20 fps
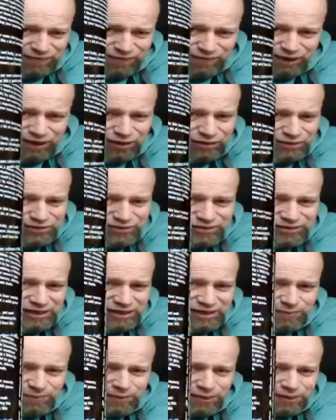of a load of
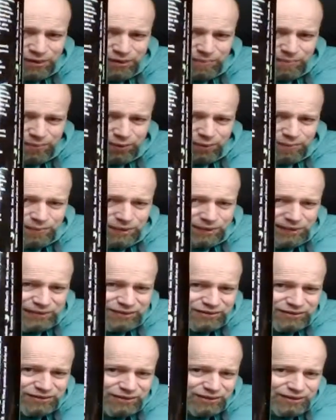sediment in the bottom of
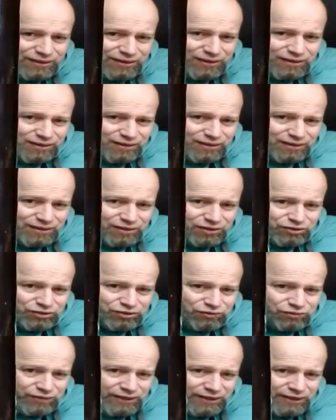this. I
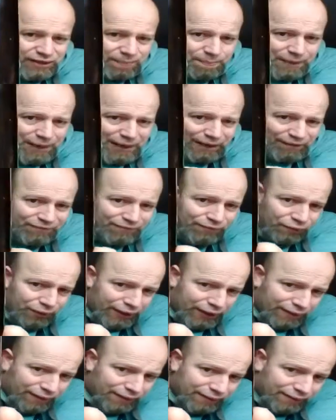shall read the back for
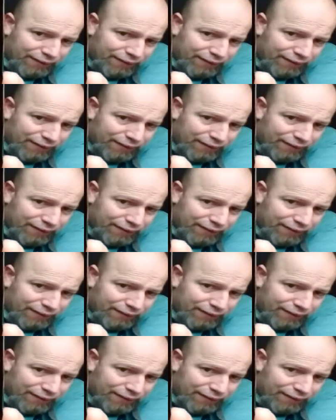you.